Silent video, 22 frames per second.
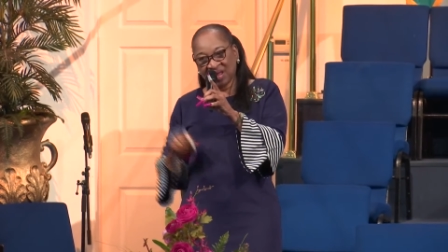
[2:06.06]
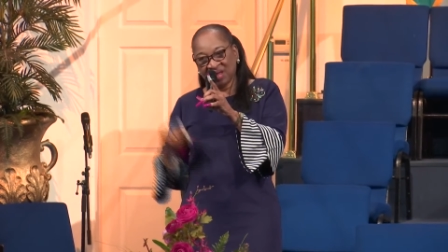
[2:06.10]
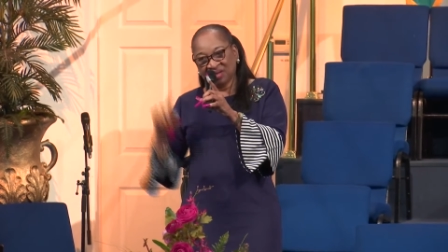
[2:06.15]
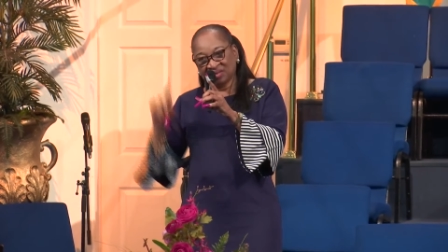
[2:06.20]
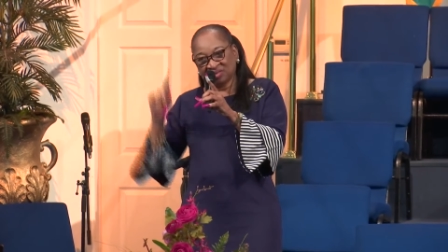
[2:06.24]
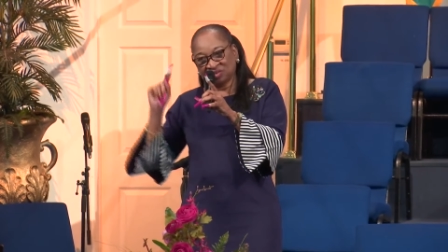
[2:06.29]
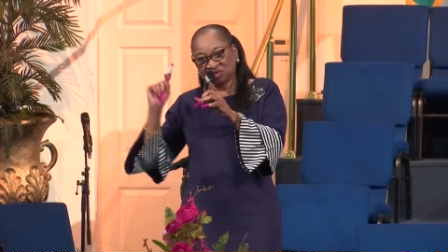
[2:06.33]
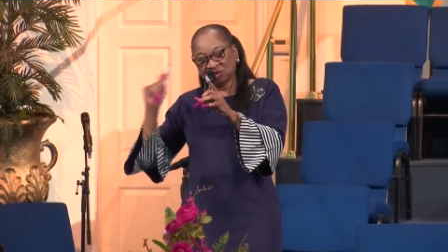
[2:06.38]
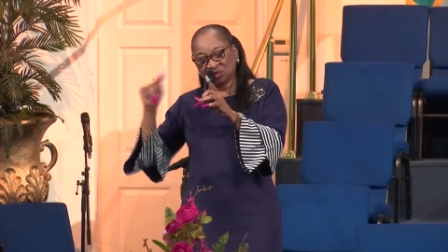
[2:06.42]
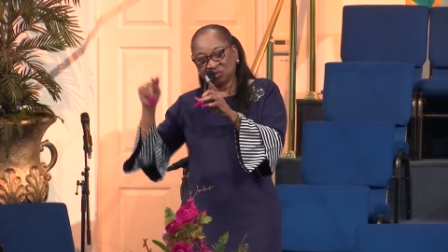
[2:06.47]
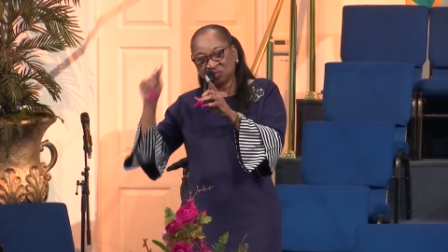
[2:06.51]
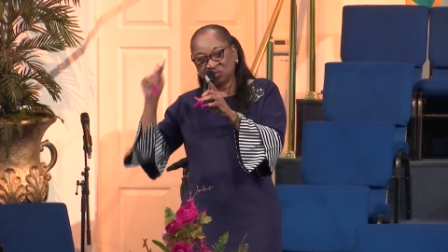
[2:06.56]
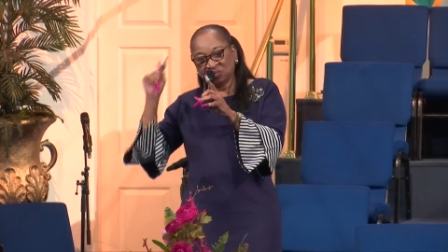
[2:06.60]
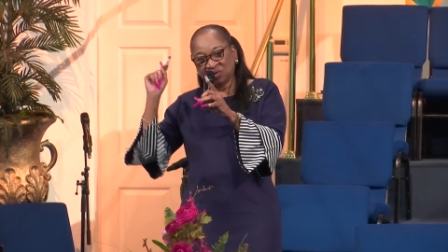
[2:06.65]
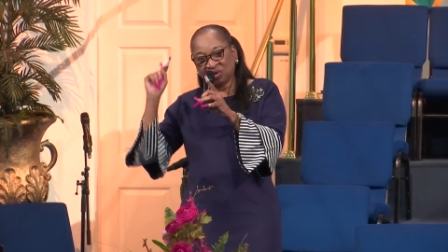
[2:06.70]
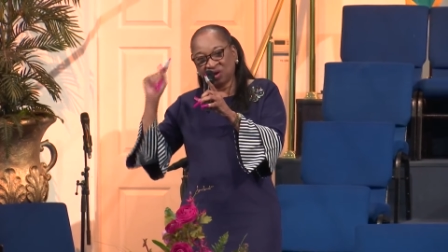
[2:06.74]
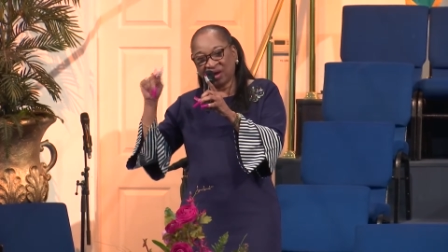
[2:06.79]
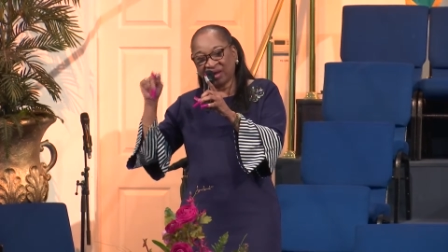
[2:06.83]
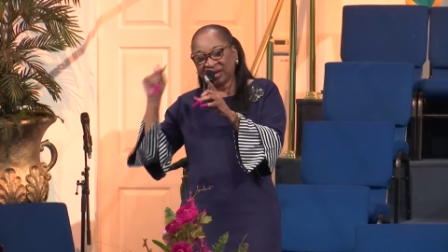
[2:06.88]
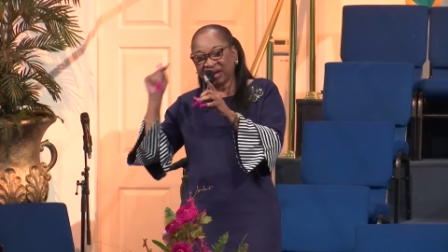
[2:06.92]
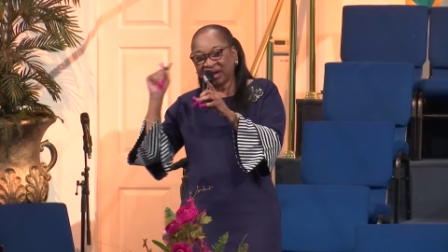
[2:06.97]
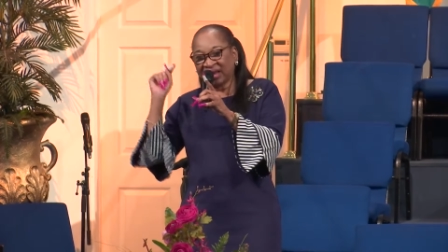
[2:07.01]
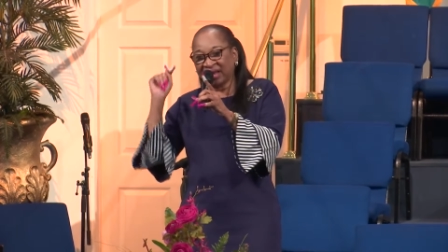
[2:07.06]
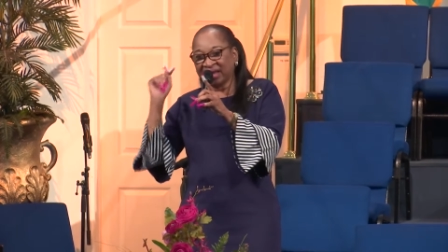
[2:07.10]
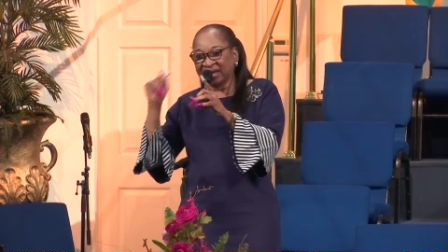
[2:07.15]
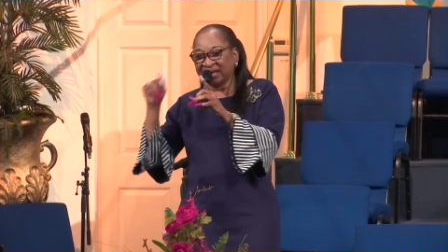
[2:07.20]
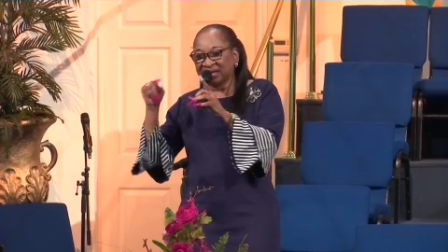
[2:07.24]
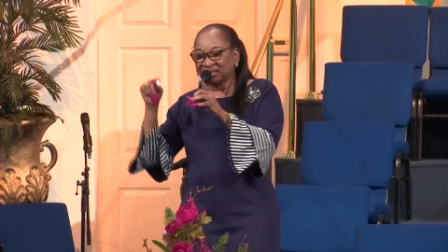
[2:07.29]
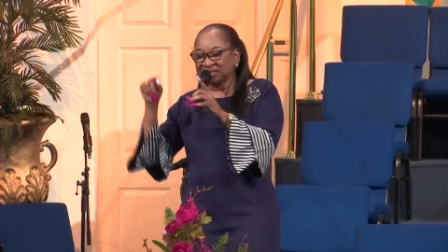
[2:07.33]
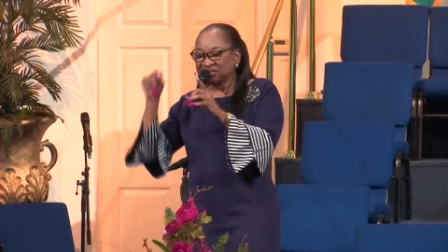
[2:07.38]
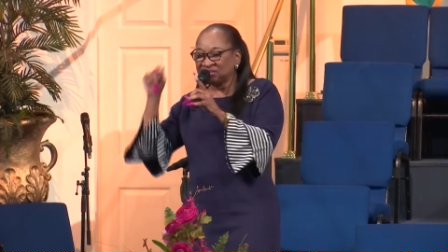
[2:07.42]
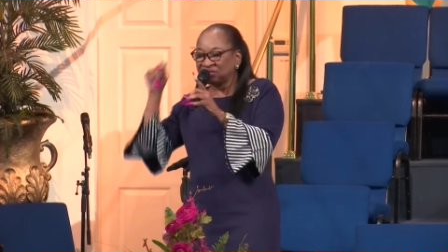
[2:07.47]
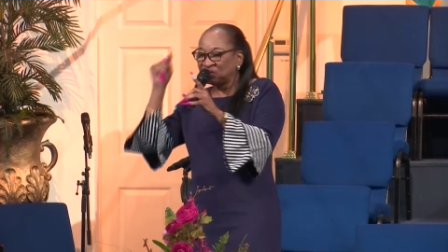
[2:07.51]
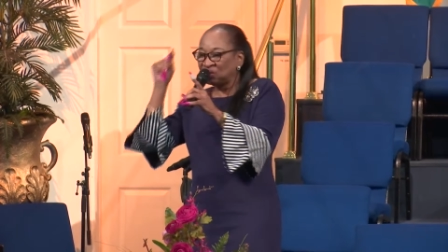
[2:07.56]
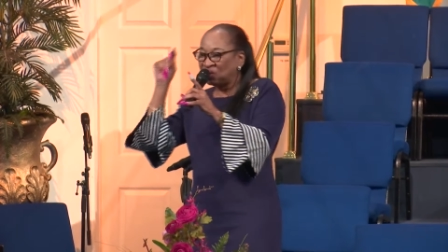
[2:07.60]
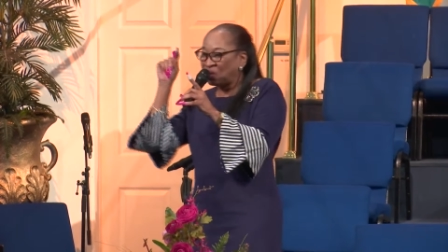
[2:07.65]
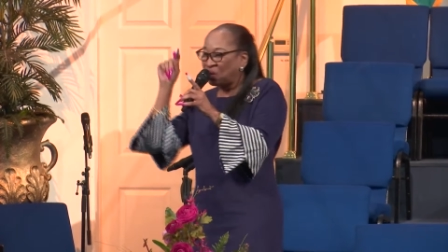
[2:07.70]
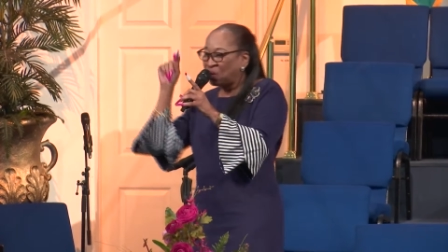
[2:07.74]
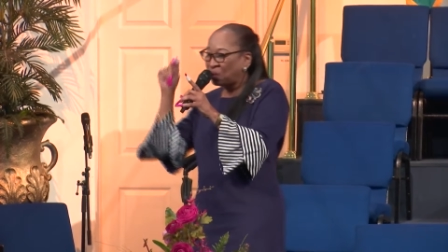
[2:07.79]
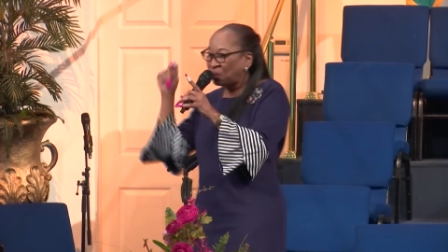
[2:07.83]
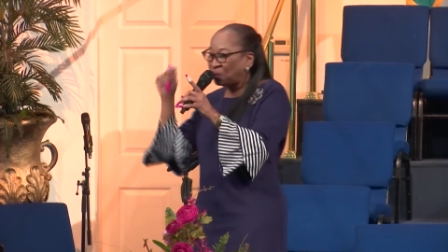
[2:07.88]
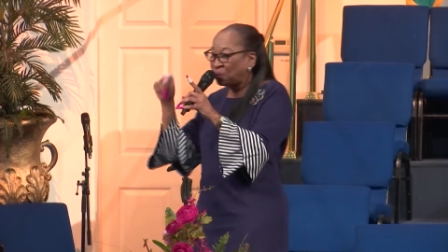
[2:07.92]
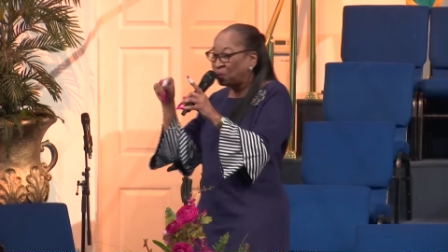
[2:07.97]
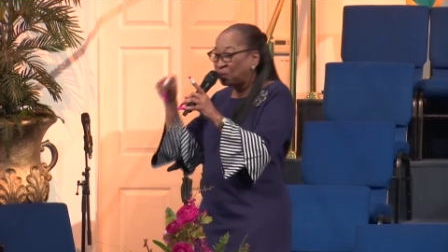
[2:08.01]
Do not let us
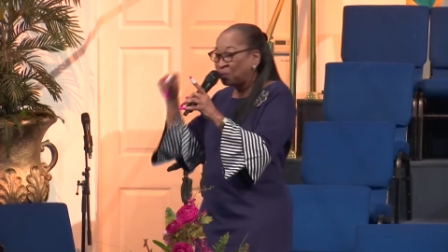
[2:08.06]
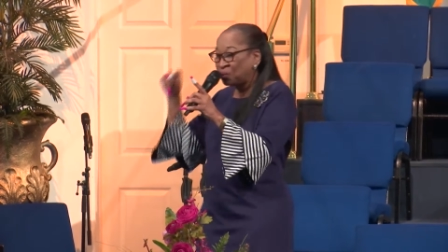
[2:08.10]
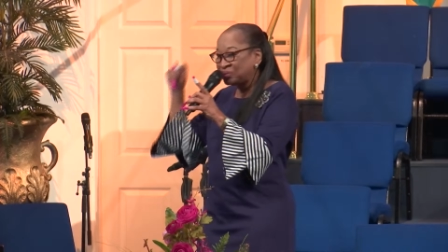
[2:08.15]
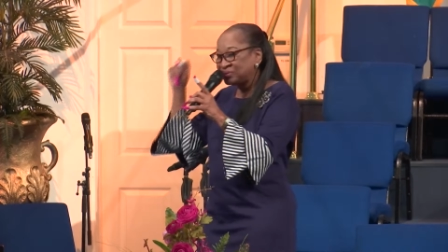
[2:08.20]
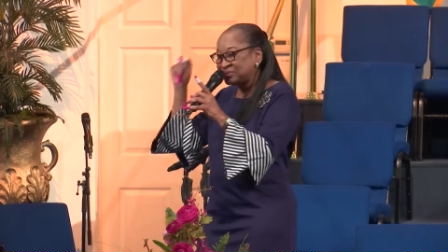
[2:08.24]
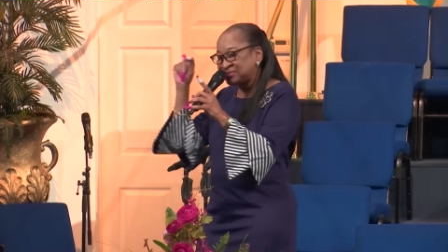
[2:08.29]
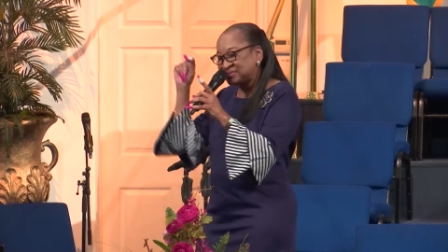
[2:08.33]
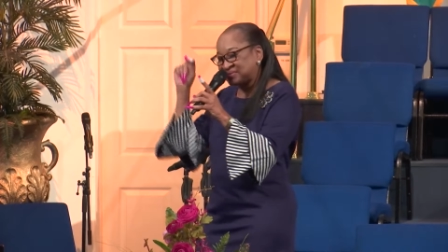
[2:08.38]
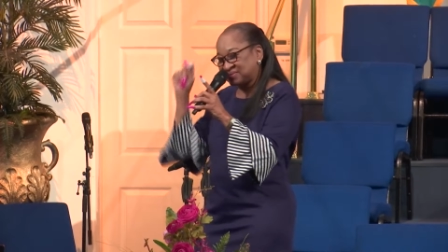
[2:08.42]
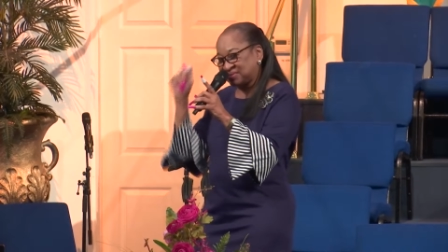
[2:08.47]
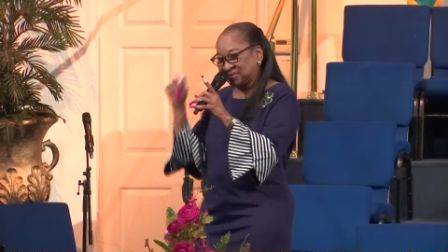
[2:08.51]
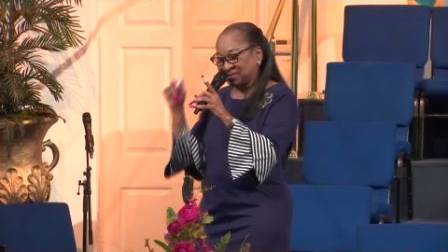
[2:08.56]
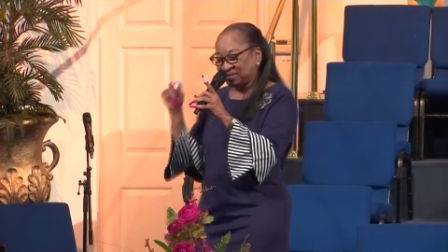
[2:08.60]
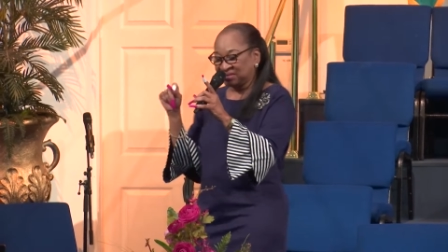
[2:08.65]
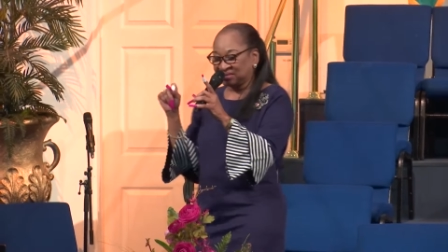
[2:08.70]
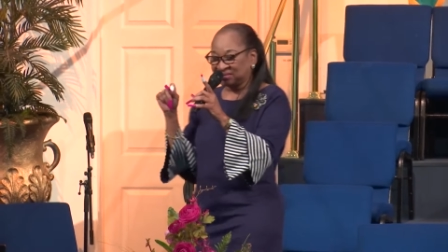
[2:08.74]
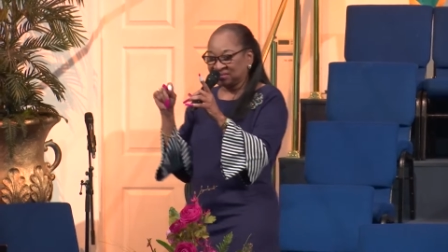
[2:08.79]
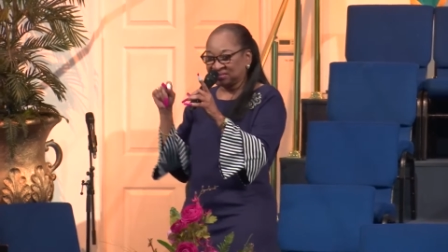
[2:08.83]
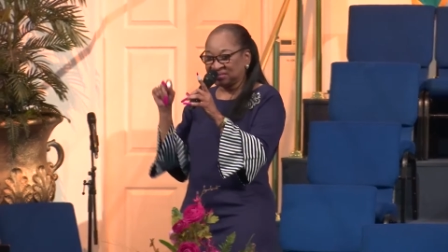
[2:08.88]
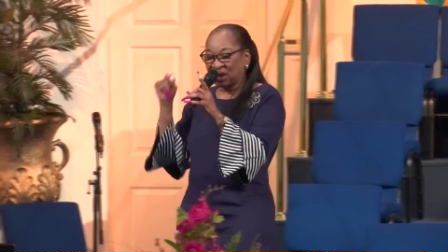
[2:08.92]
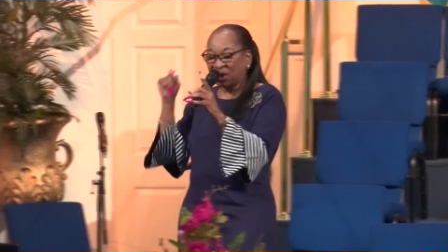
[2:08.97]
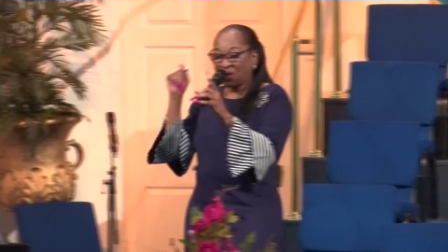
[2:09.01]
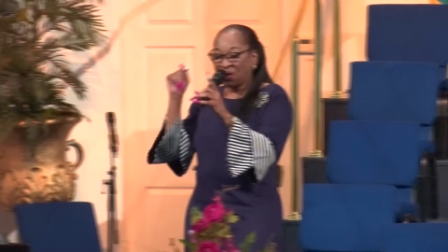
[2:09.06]
lose this